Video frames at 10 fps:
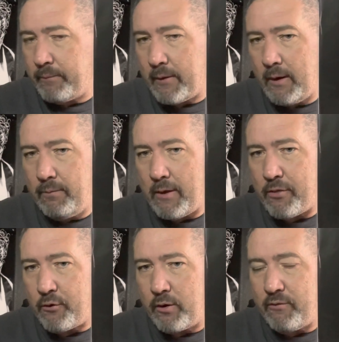in the
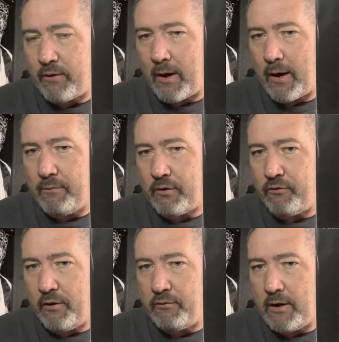35 to
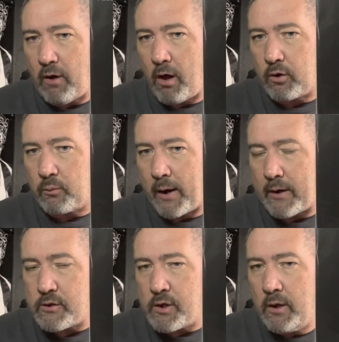$50
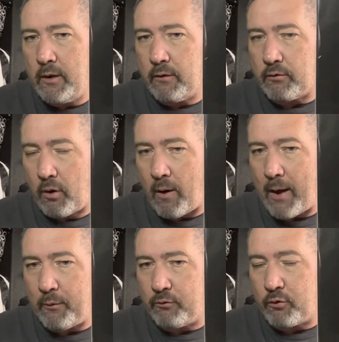range. So I
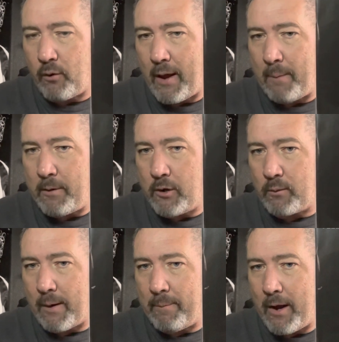was real happy to
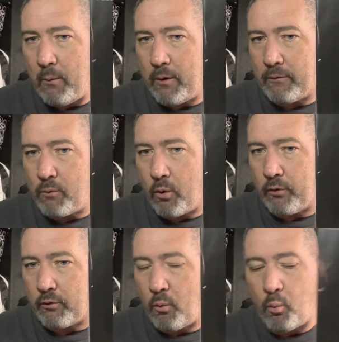grab that one. Of
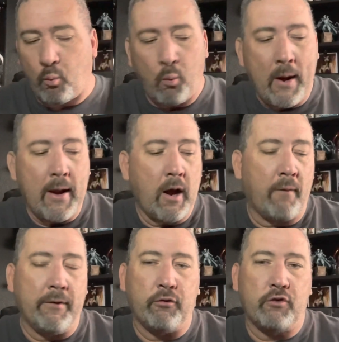course, we
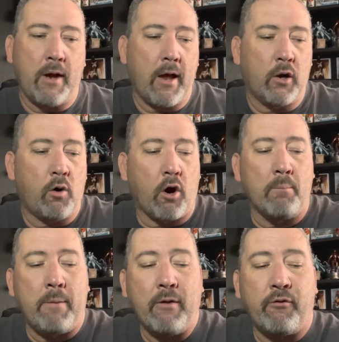on this channel are
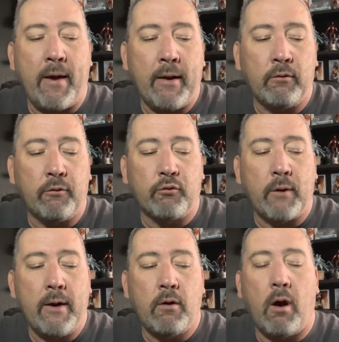big fans of
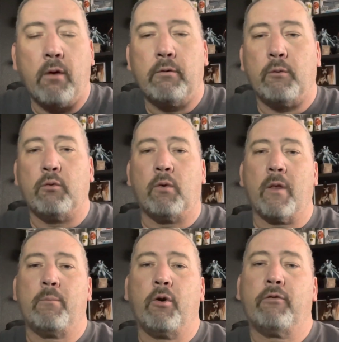Stray Dogs. It was one of
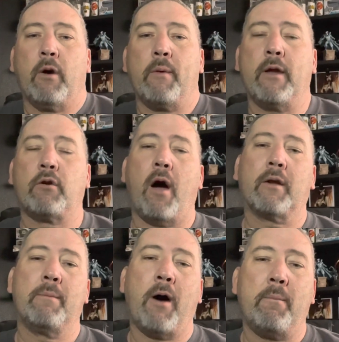the books that we had
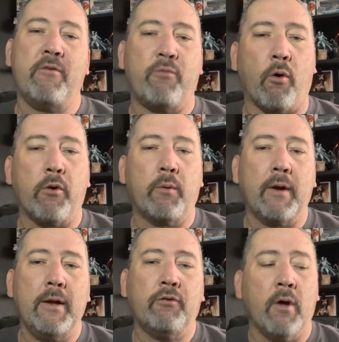talked about before the
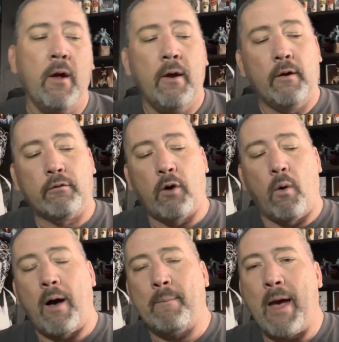release.
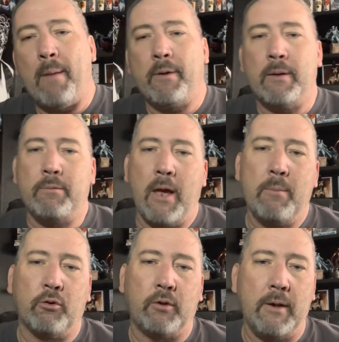So I'm happy to be
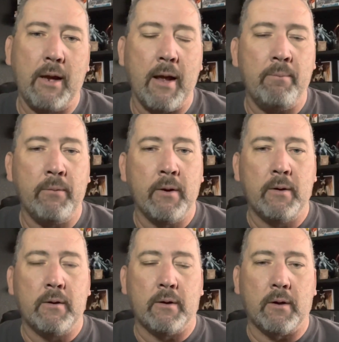able to get,
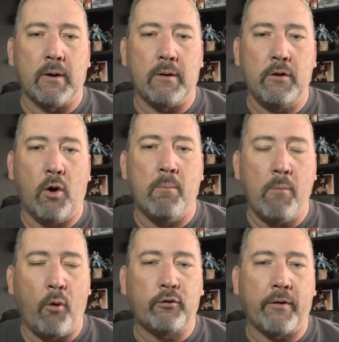uh, you know,
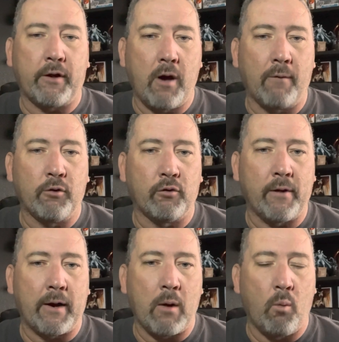most of the covers
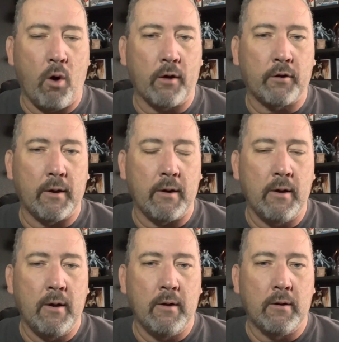that I wanted
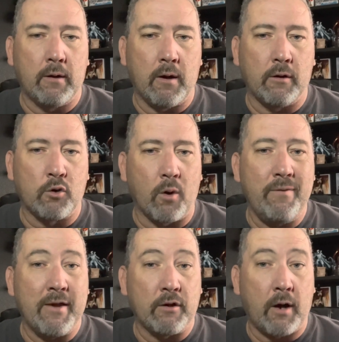uh, during
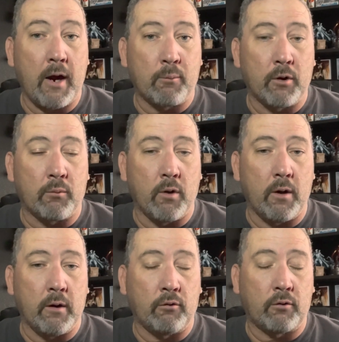the entire print
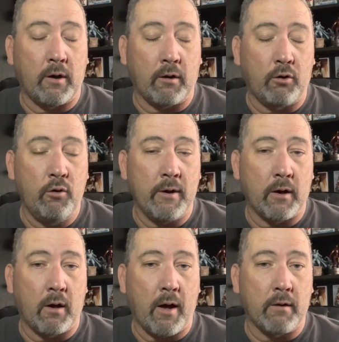run, including a
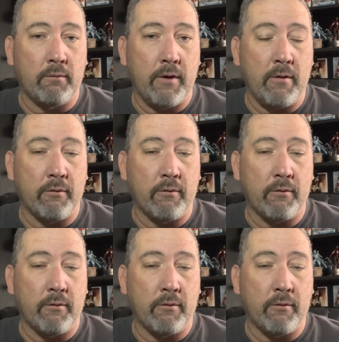lot of the